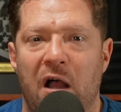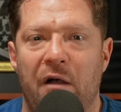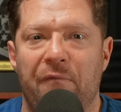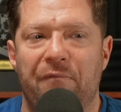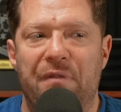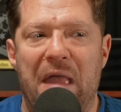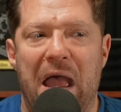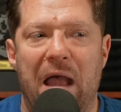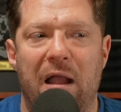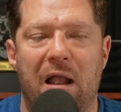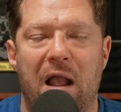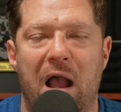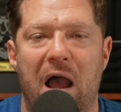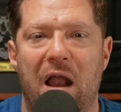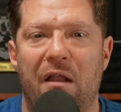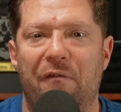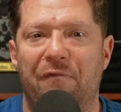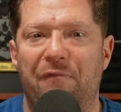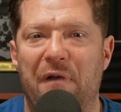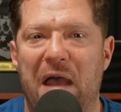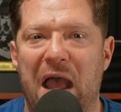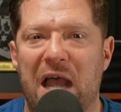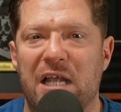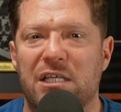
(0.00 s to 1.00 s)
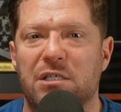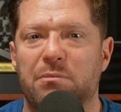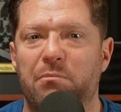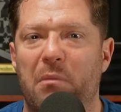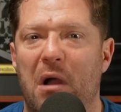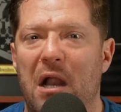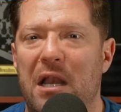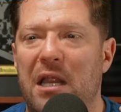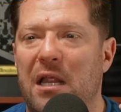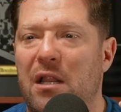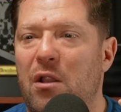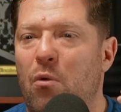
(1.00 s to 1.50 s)
of that kind of fast
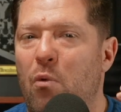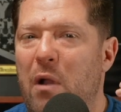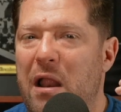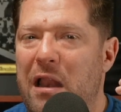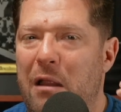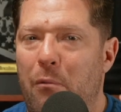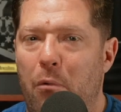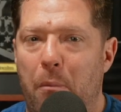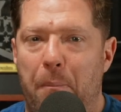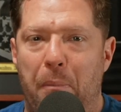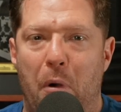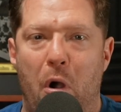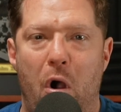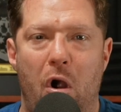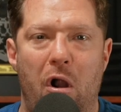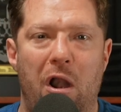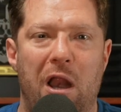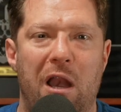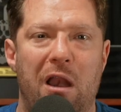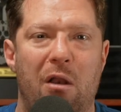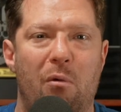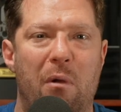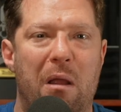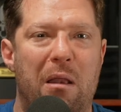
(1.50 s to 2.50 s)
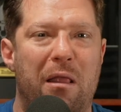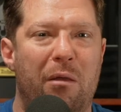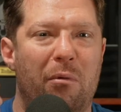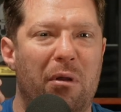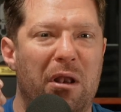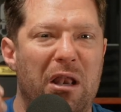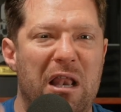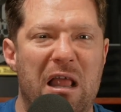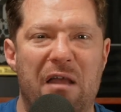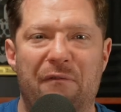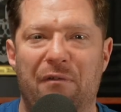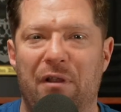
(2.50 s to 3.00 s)
money and the way they were partying and the way they were
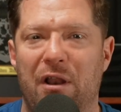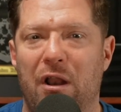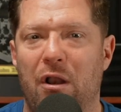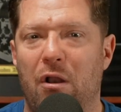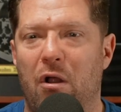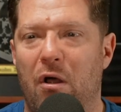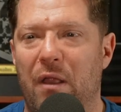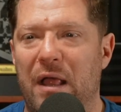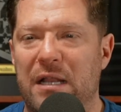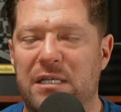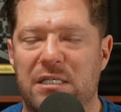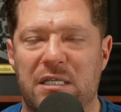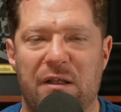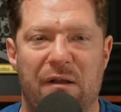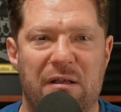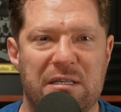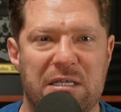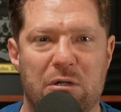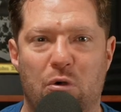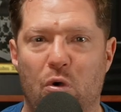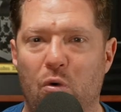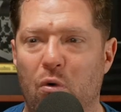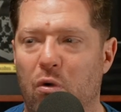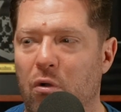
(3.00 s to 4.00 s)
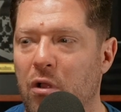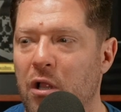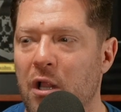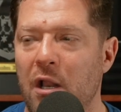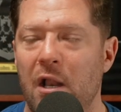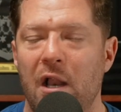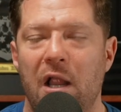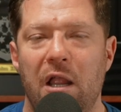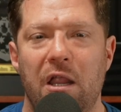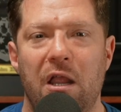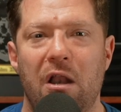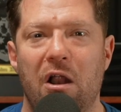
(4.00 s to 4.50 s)
living and all that stuff. I was like, cool.
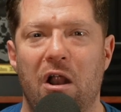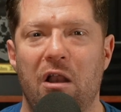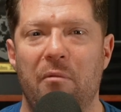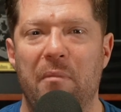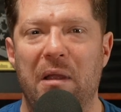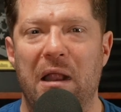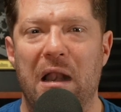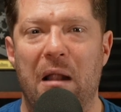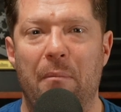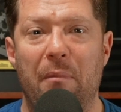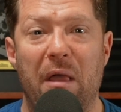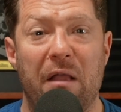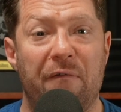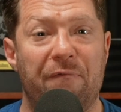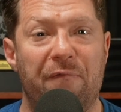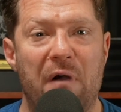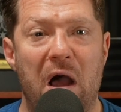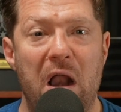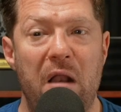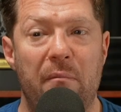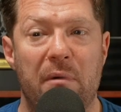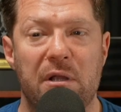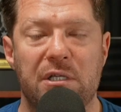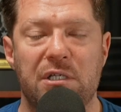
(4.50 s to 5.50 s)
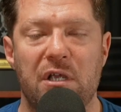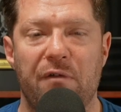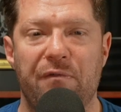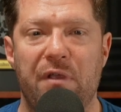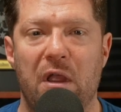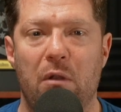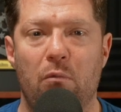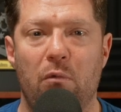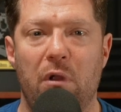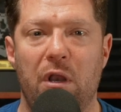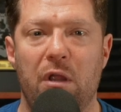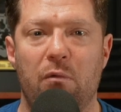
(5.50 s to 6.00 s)
You know what I mean? I'm like finding myself
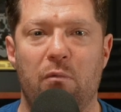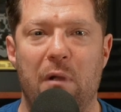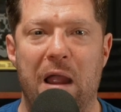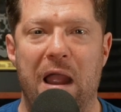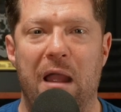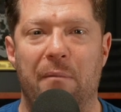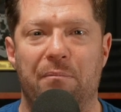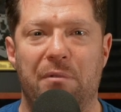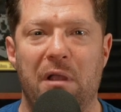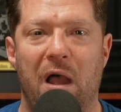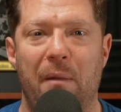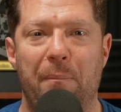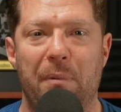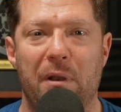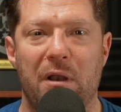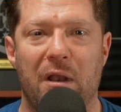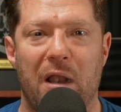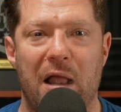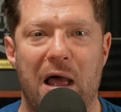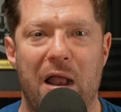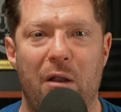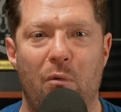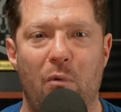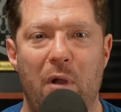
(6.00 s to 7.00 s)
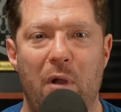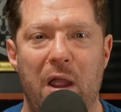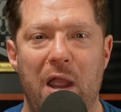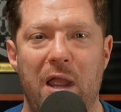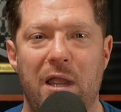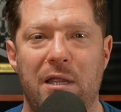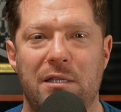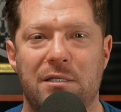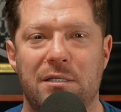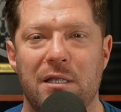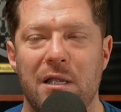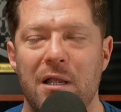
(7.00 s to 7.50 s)
getting really ramped up in a lot of
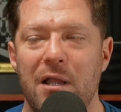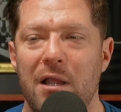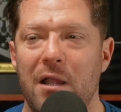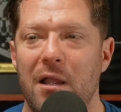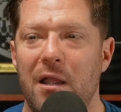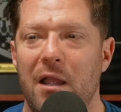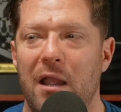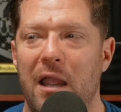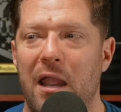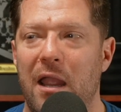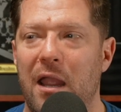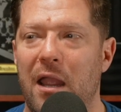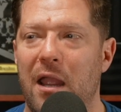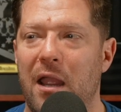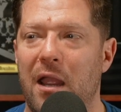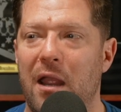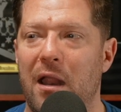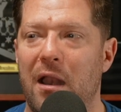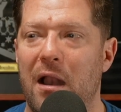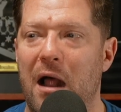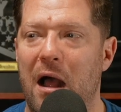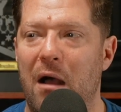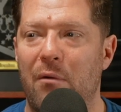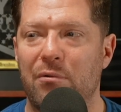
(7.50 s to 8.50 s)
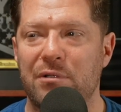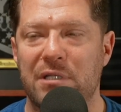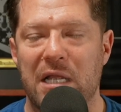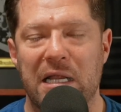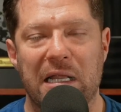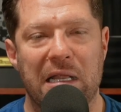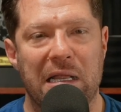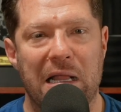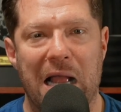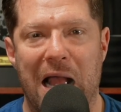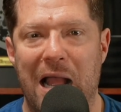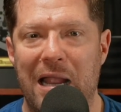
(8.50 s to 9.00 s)
ways. And I was
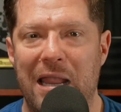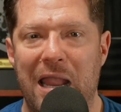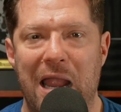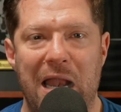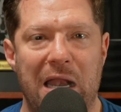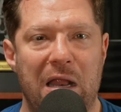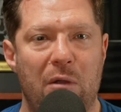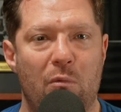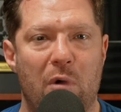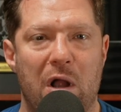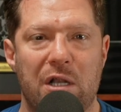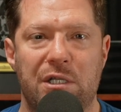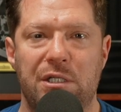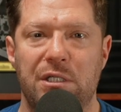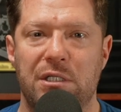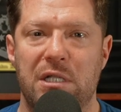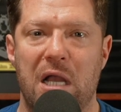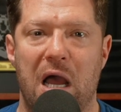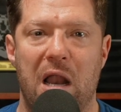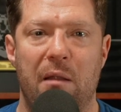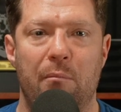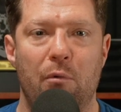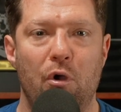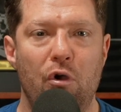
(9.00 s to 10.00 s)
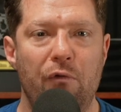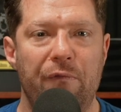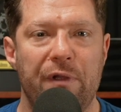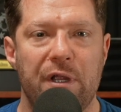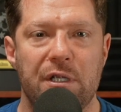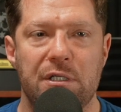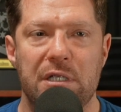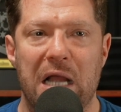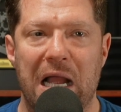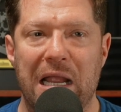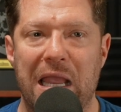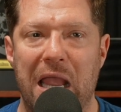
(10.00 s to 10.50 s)
like, I can't even watch these kind of
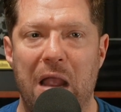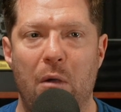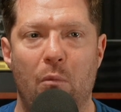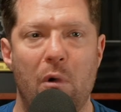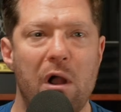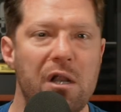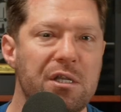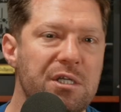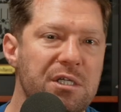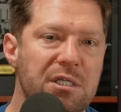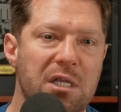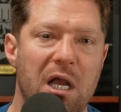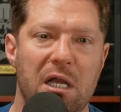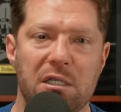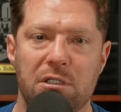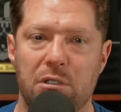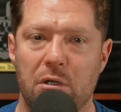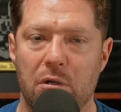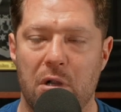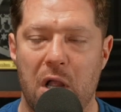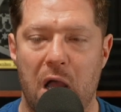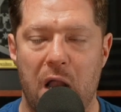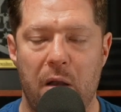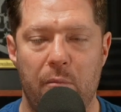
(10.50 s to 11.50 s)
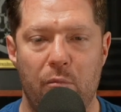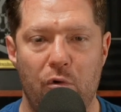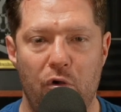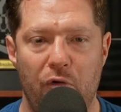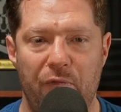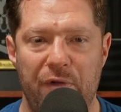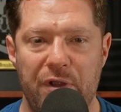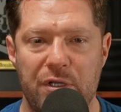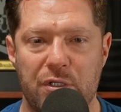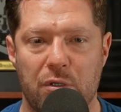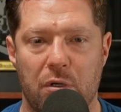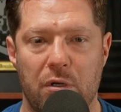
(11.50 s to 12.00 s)
movies. I can't watch these hustler kind of
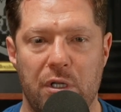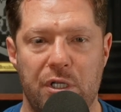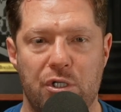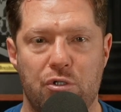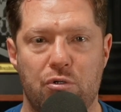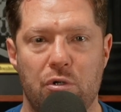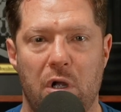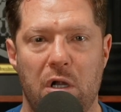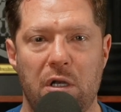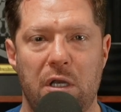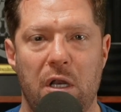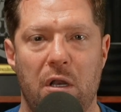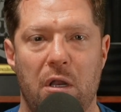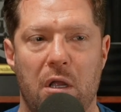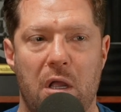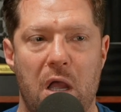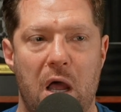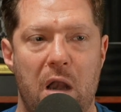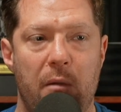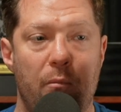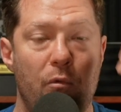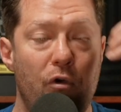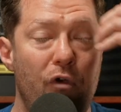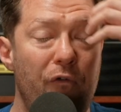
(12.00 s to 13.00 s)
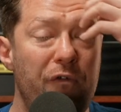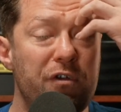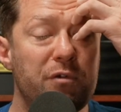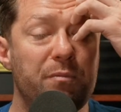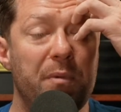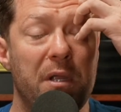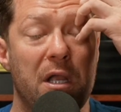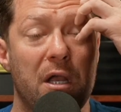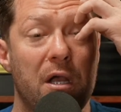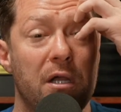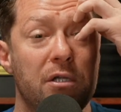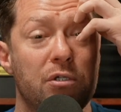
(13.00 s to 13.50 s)
movies or these drug dealing kind of movies
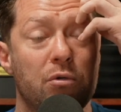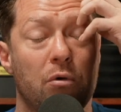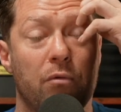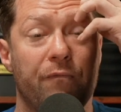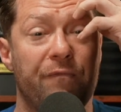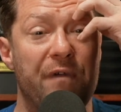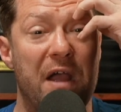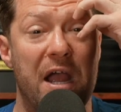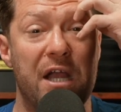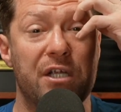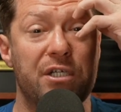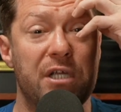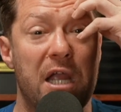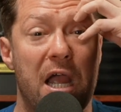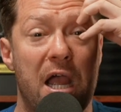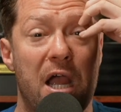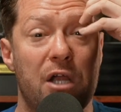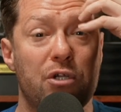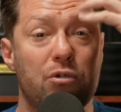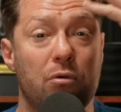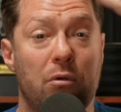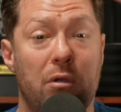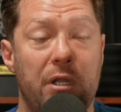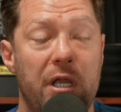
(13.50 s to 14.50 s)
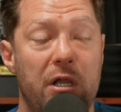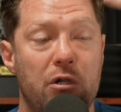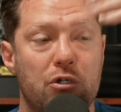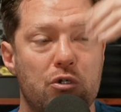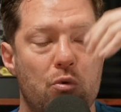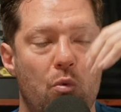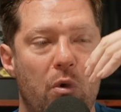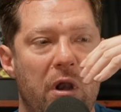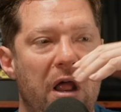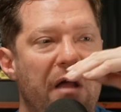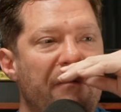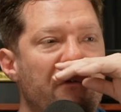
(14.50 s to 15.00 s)
or fast cash or illegals or
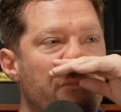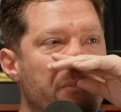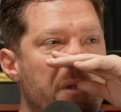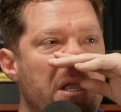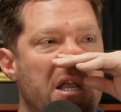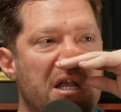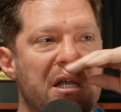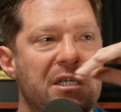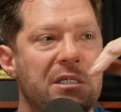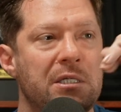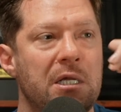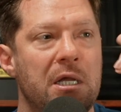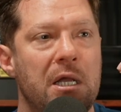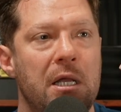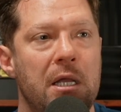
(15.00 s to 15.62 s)
whatever, because